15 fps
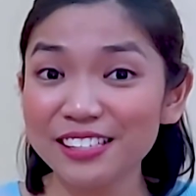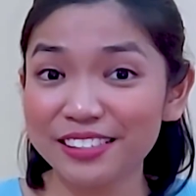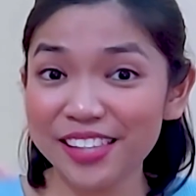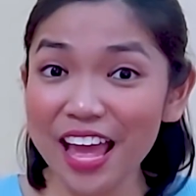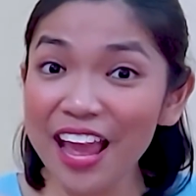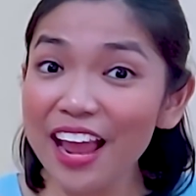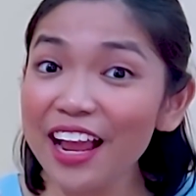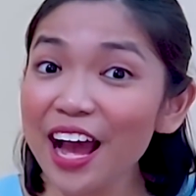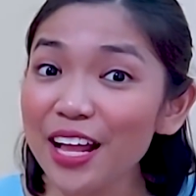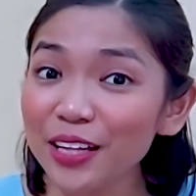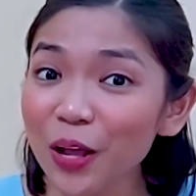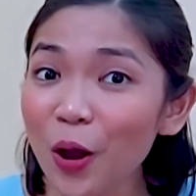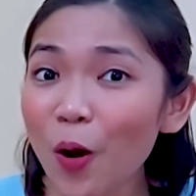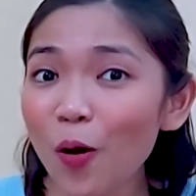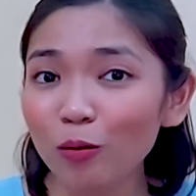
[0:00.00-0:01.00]
staying at
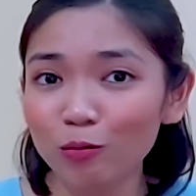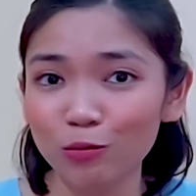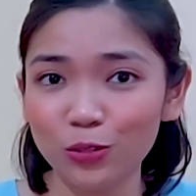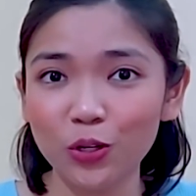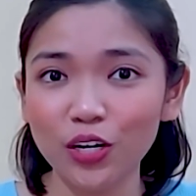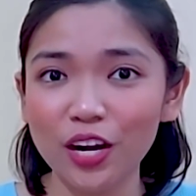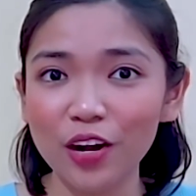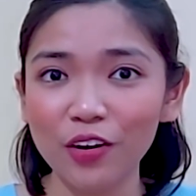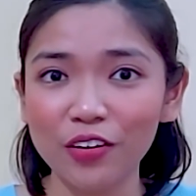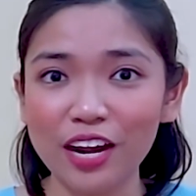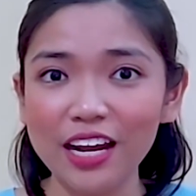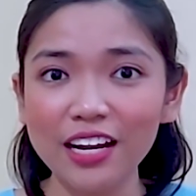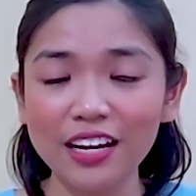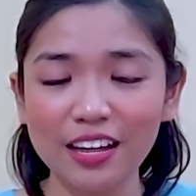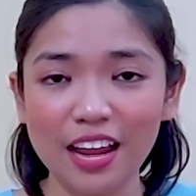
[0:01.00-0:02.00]
home during
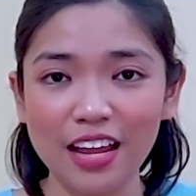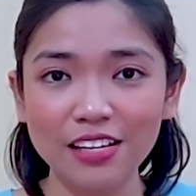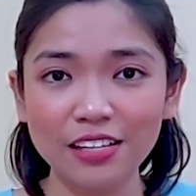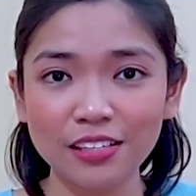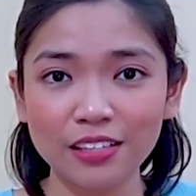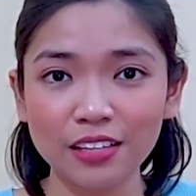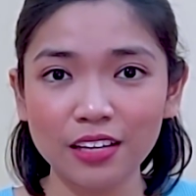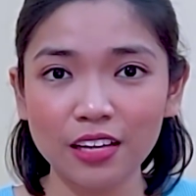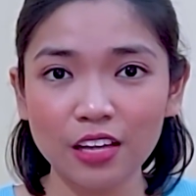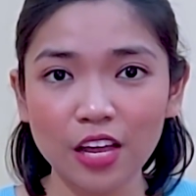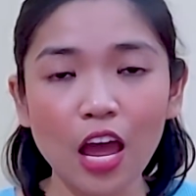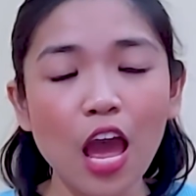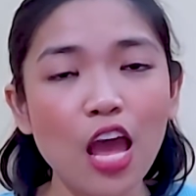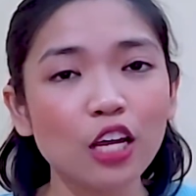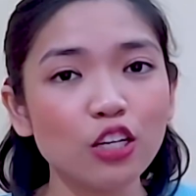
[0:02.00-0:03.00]
rainy days,
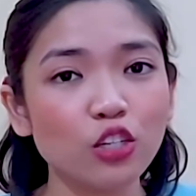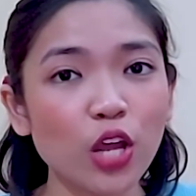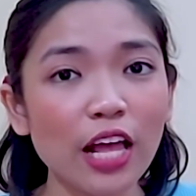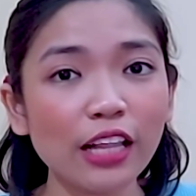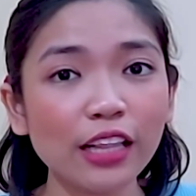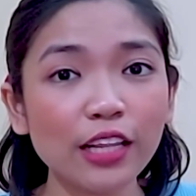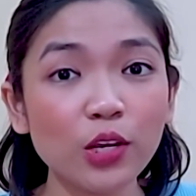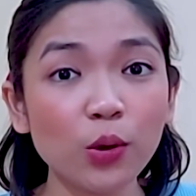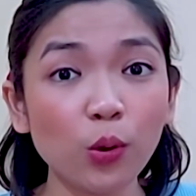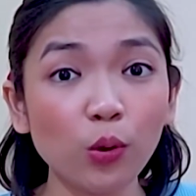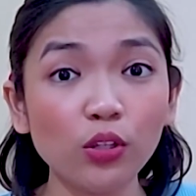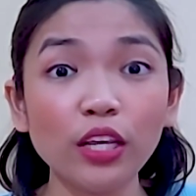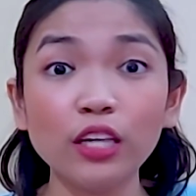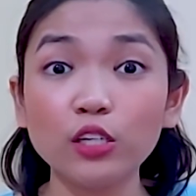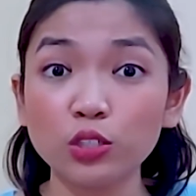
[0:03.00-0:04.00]
gently
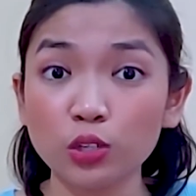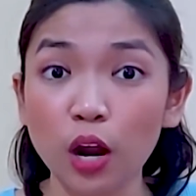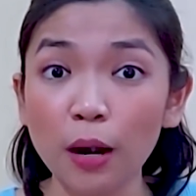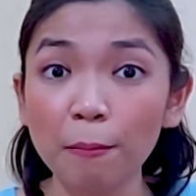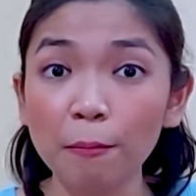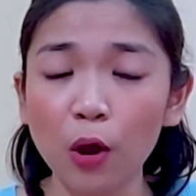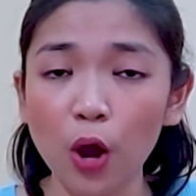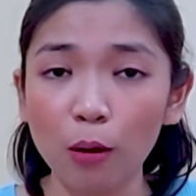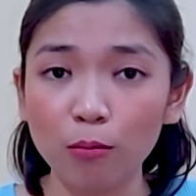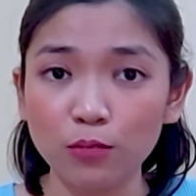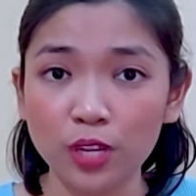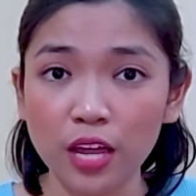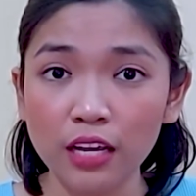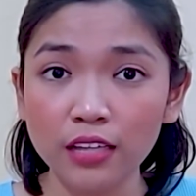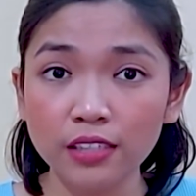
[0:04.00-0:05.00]
holding sharp
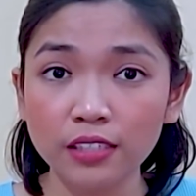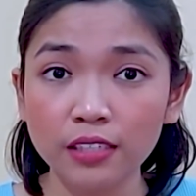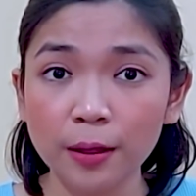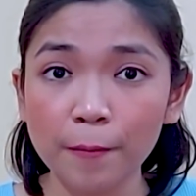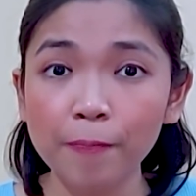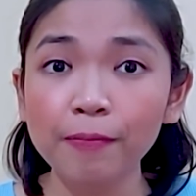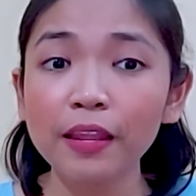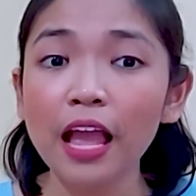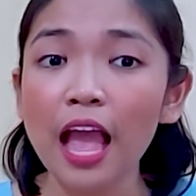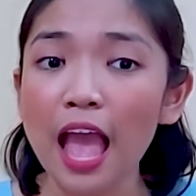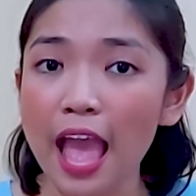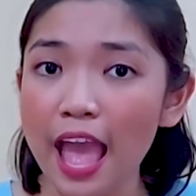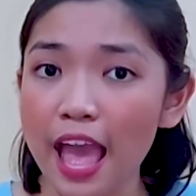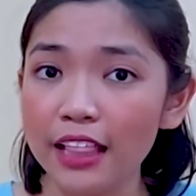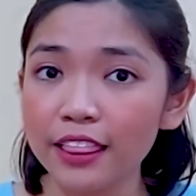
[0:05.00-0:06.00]
objects,
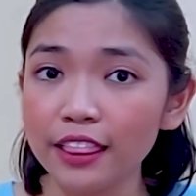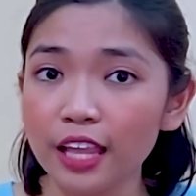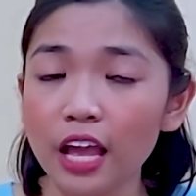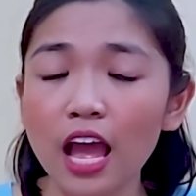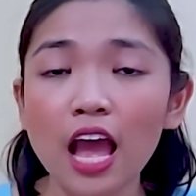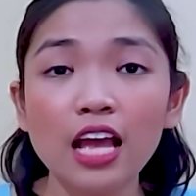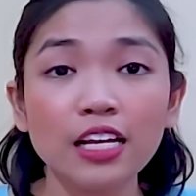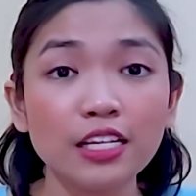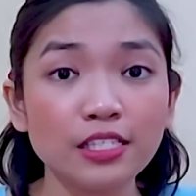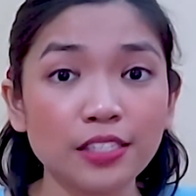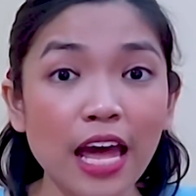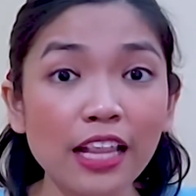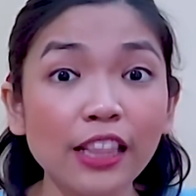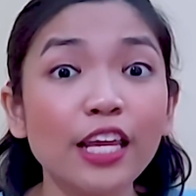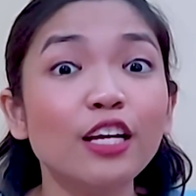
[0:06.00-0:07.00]
and
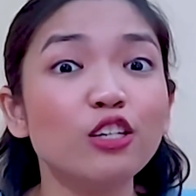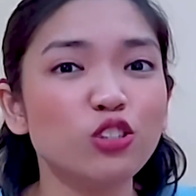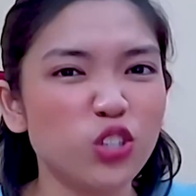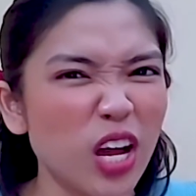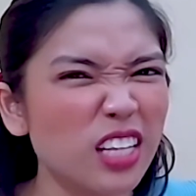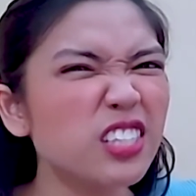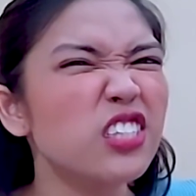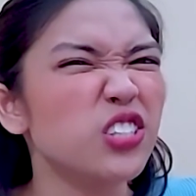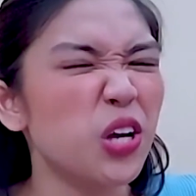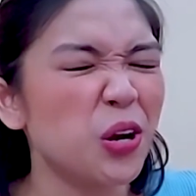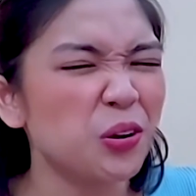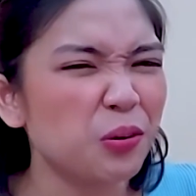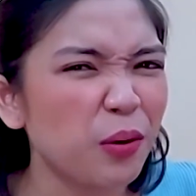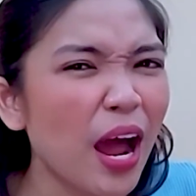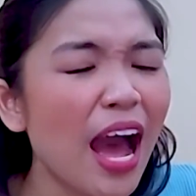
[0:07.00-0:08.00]
setting just the
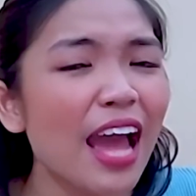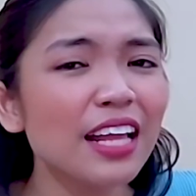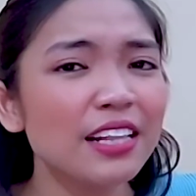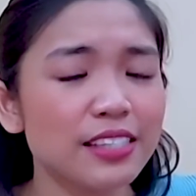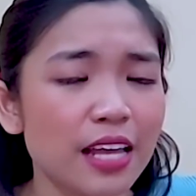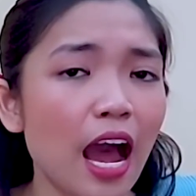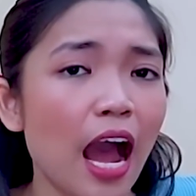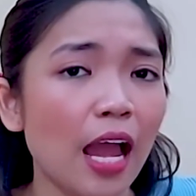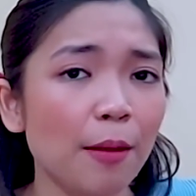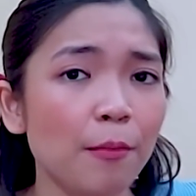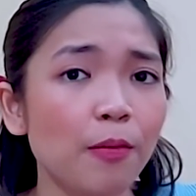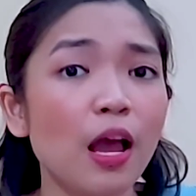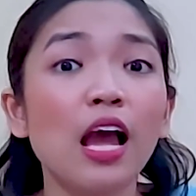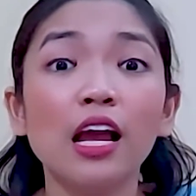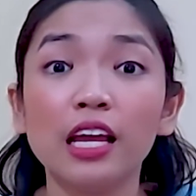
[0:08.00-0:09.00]
right
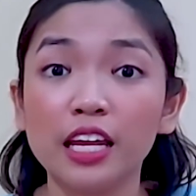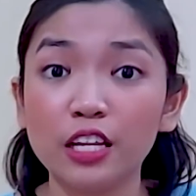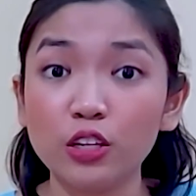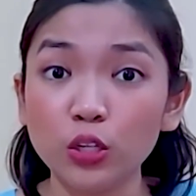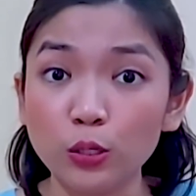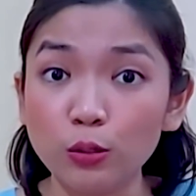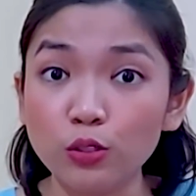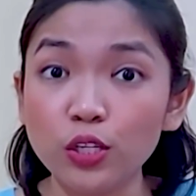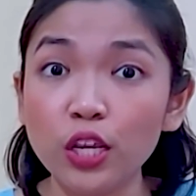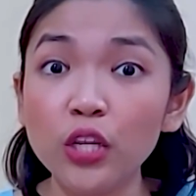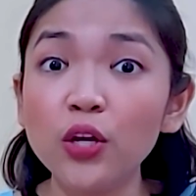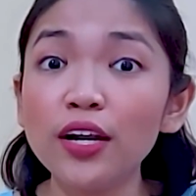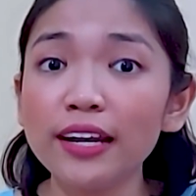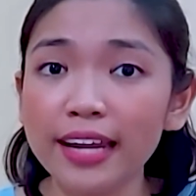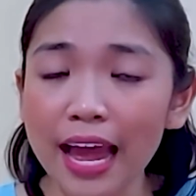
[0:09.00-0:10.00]
time in
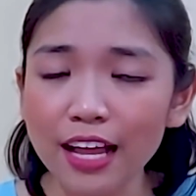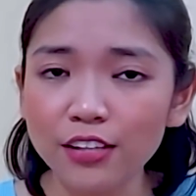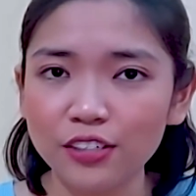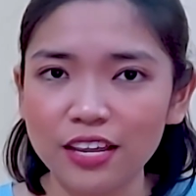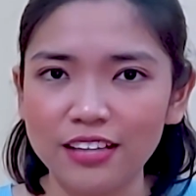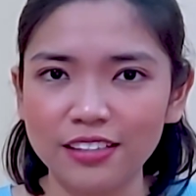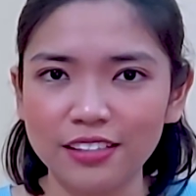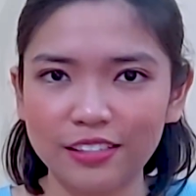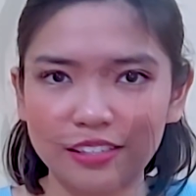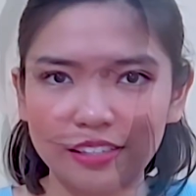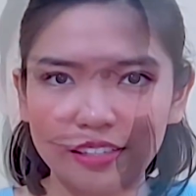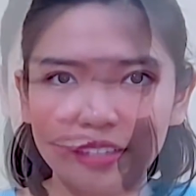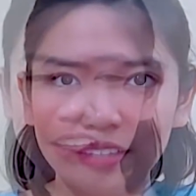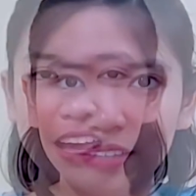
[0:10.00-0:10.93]
using your gadgets.